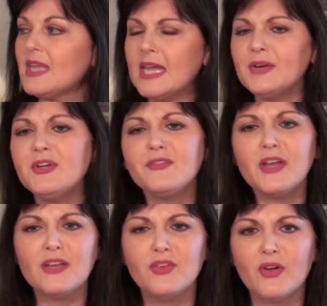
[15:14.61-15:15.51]
I don't know if
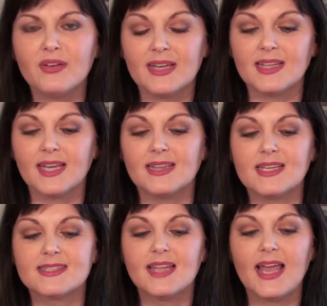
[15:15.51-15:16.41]
any of you ever get like
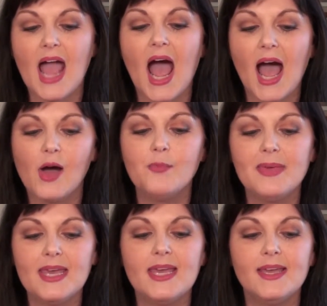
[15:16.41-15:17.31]
this, like I'll
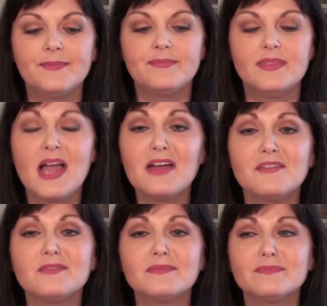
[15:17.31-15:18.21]
be
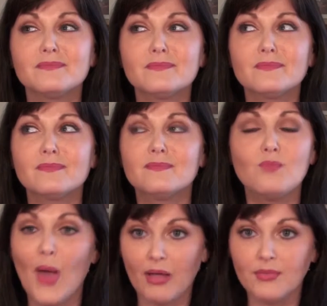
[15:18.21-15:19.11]

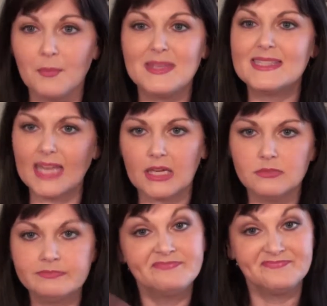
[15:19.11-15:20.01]
I'll be sick.
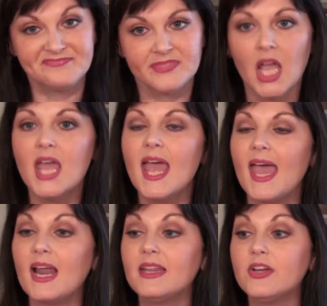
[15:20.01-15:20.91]

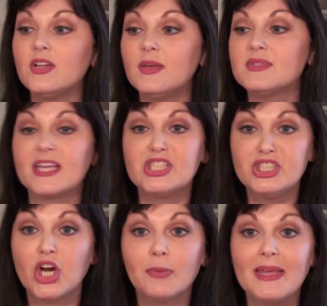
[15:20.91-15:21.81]
And I literally was like
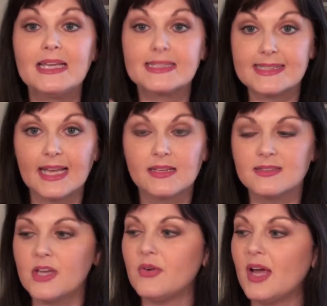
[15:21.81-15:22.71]
germy sick.
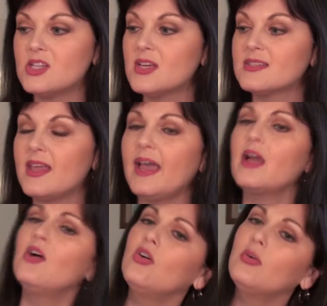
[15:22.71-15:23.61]
So not just
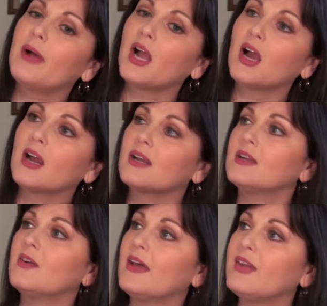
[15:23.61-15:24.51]
like, oh, my heart, I
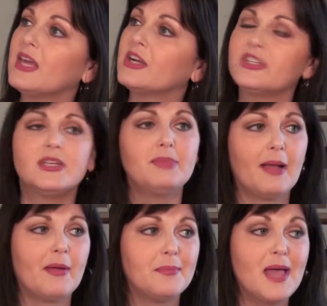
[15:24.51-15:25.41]
don't have any energy,
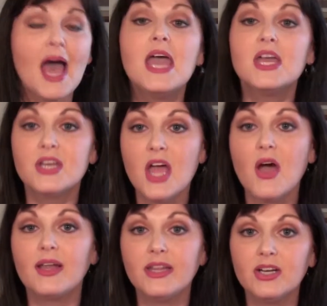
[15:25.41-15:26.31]
blah, blah, blah. No,
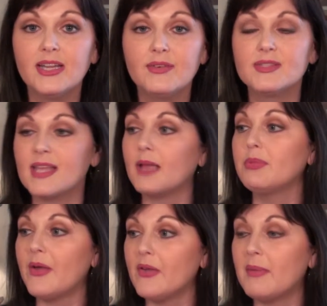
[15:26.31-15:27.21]
I literally was like
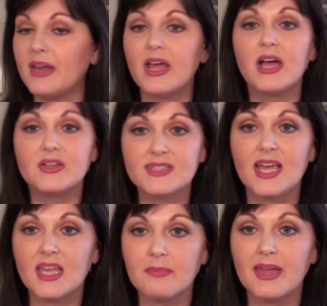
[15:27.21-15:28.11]
blowing my nose,
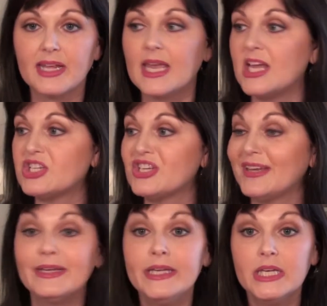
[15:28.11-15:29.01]
taking
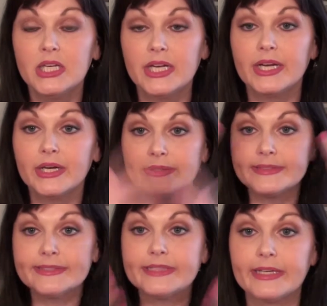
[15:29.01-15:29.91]
medication, you
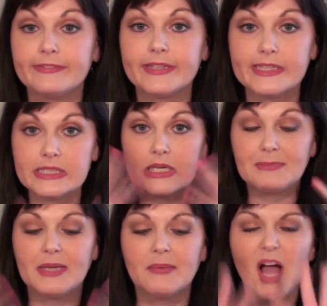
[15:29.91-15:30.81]
know, stuffing,
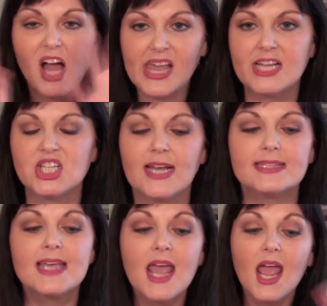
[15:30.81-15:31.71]
stop that, all that
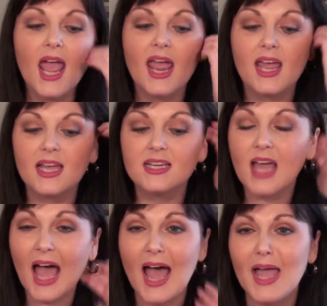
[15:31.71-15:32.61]
jazz.
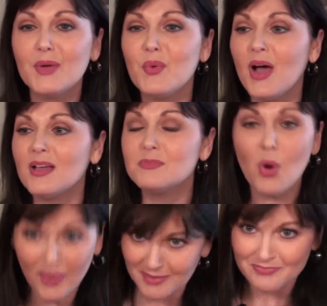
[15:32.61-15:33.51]
And I was
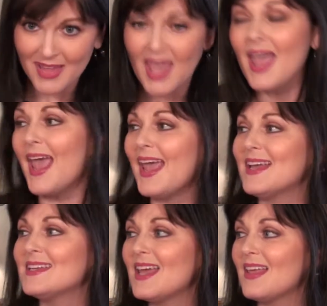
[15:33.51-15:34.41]
bored.
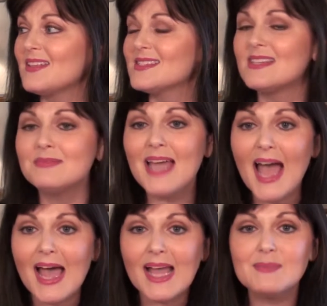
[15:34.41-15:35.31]
And
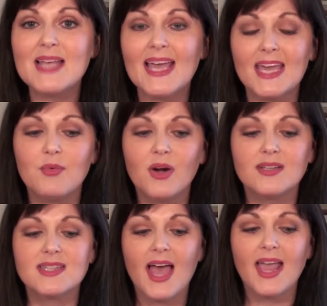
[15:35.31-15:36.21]
sometimes I get where
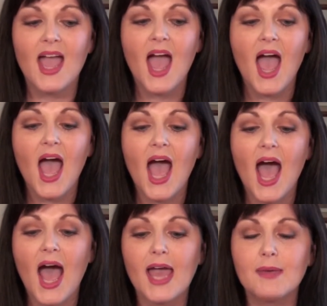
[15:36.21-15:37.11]
it's like
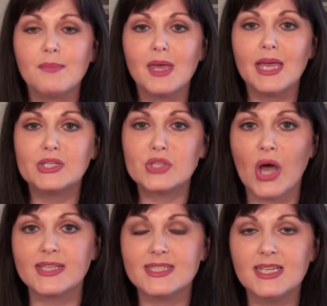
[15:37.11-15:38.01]
I'm
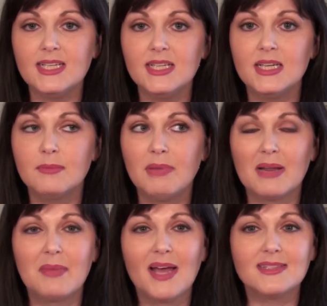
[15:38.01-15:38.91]
exhausted,
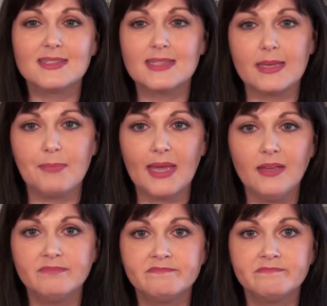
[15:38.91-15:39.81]
but I'm not sleepy.